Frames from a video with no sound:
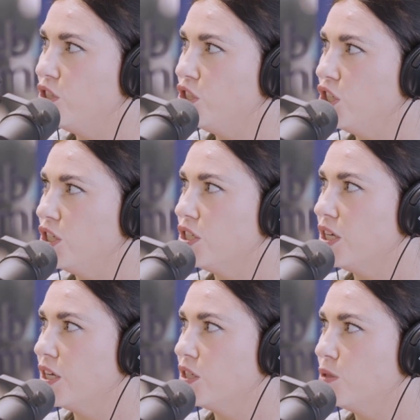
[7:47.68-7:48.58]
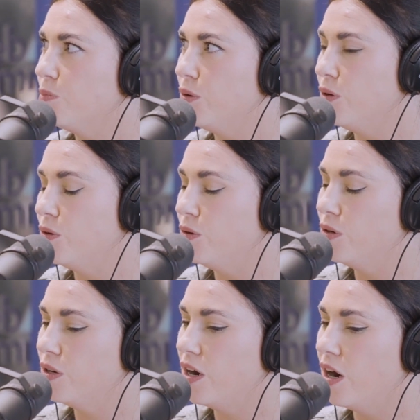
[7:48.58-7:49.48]
to just
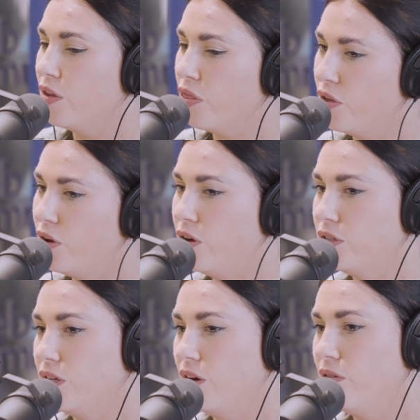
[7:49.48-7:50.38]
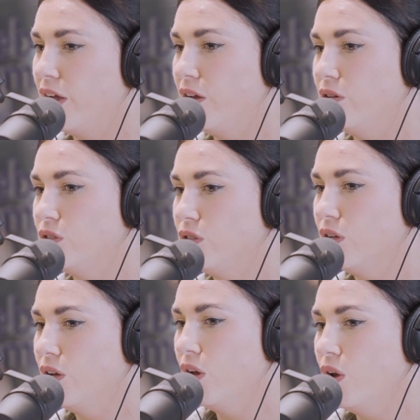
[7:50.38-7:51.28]
explore our thoughts around,
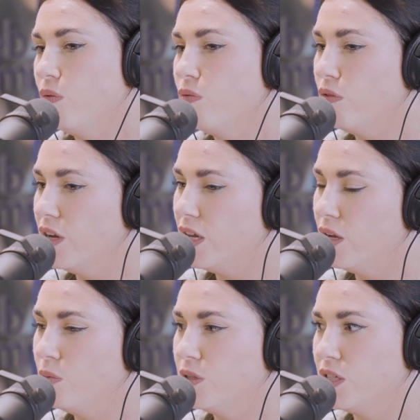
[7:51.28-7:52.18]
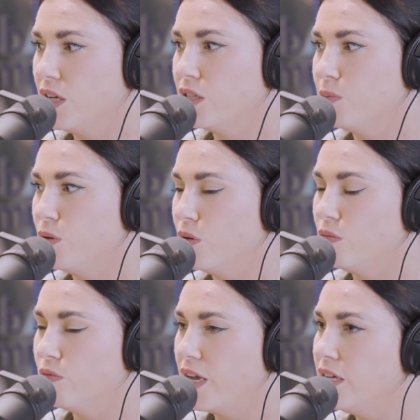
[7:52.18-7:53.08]
really it was to explore
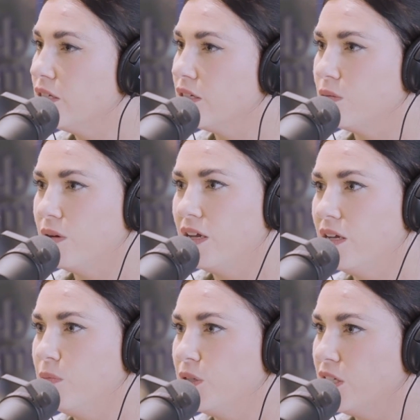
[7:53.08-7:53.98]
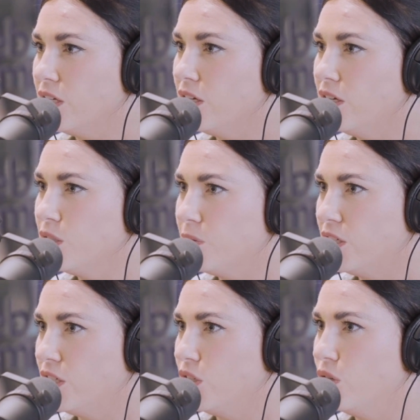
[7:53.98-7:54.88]
race as well, in particular,
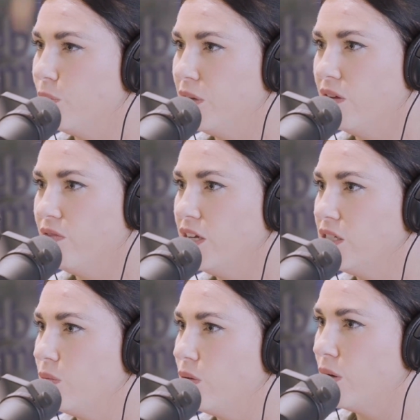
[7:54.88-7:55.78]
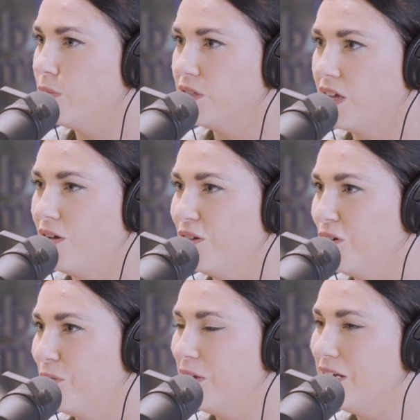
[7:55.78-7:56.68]
especially as a European event and we represent all
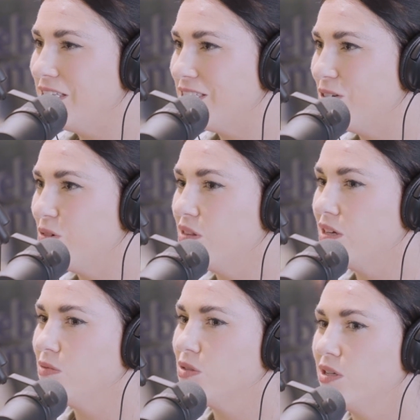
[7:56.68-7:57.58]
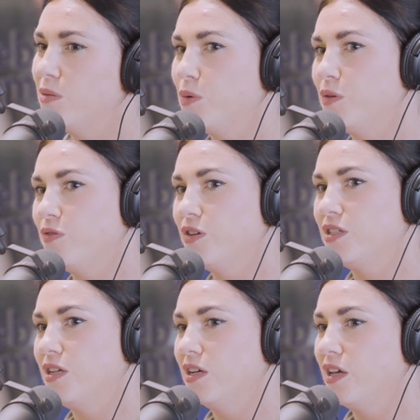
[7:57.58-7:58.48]
Europeans, that it was really important for us
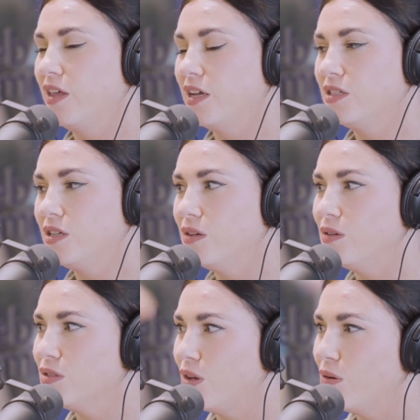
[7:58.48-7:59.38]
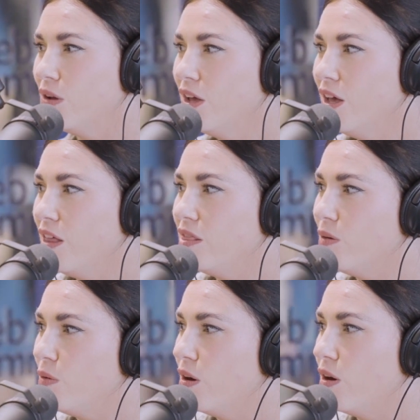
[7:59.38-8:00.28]
to look at that too. So
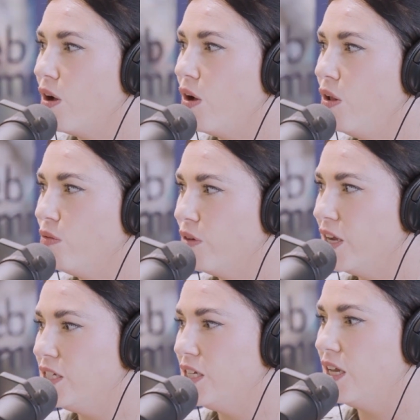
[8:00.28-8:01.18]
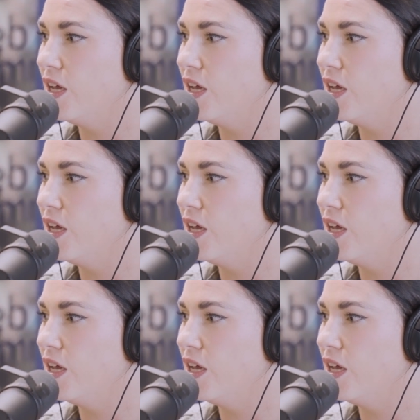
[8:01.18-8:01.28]
there were already